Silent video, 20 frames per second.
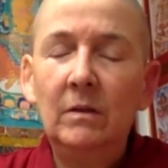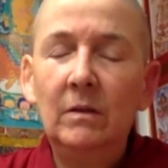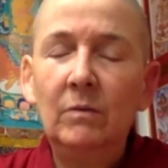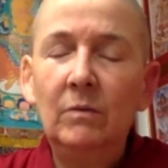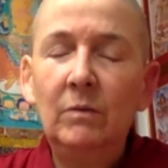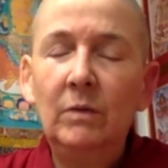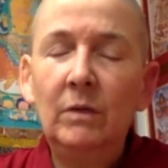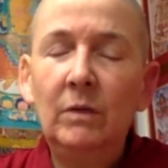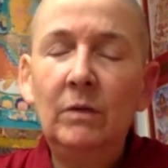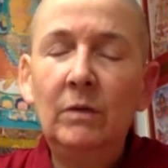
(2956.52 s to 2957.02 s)

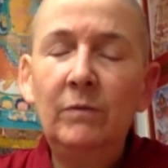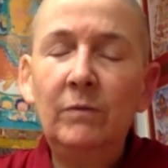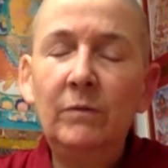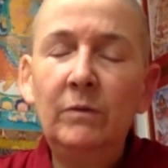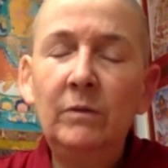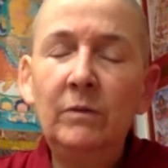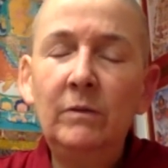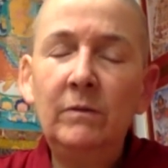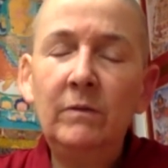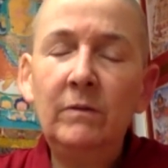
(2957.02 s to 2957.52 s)
We are
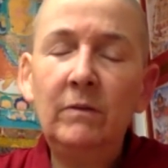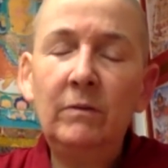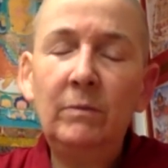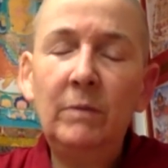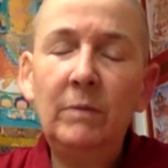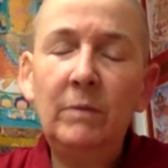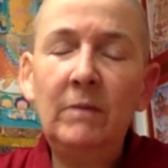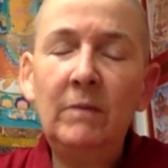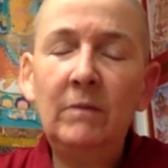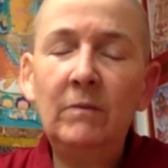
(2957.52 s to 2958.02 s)
full of this
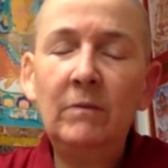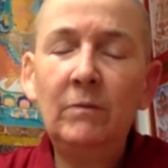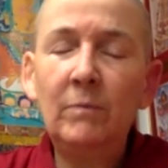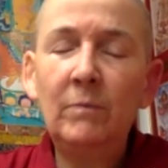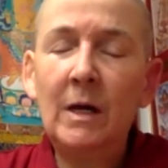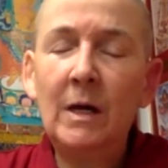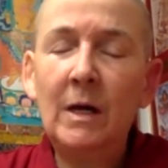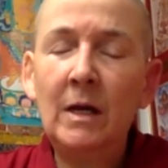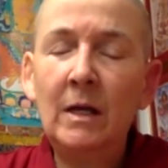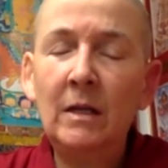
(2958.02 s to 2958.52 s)
peace of
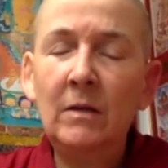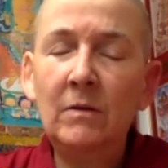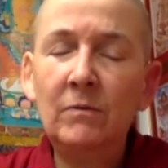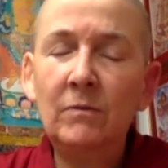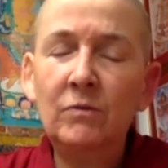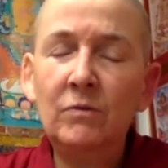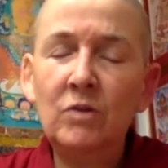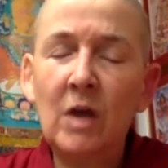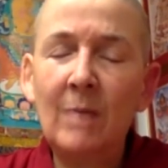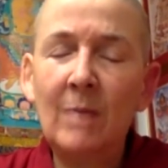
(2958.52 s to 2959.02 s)
mind, of
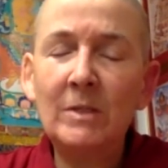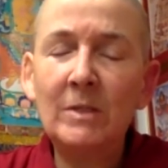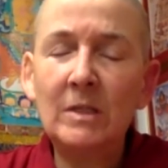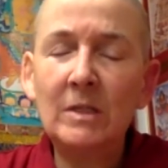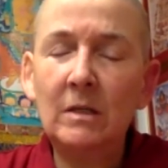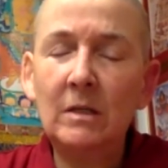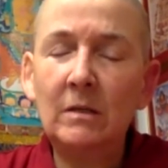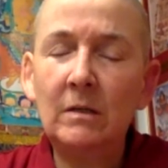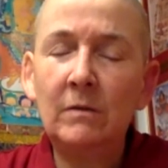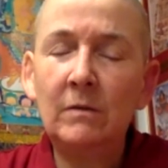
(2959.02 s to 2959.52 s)

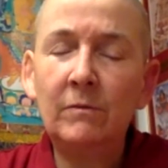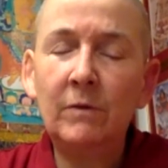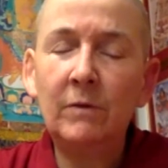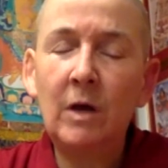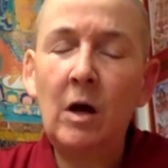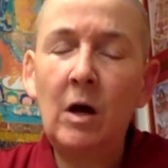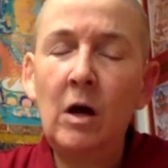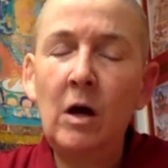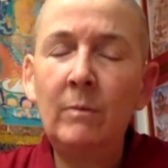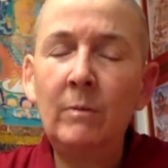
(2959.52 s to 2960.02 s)
shamatha, of
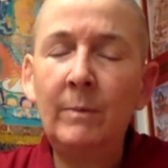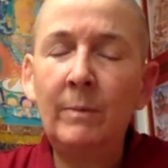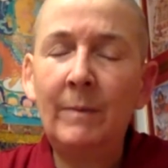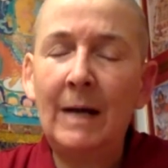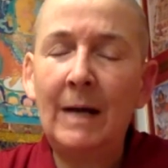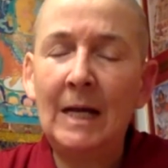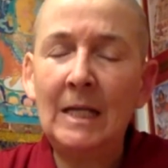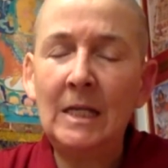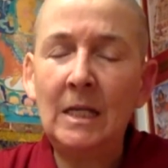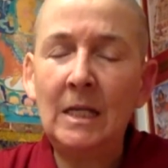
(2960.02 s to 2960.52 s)
calm
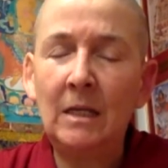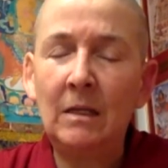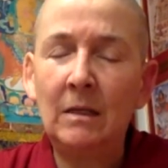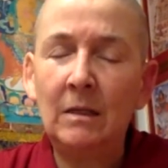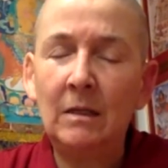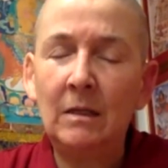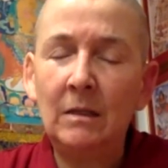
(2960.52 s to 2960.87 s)
abiding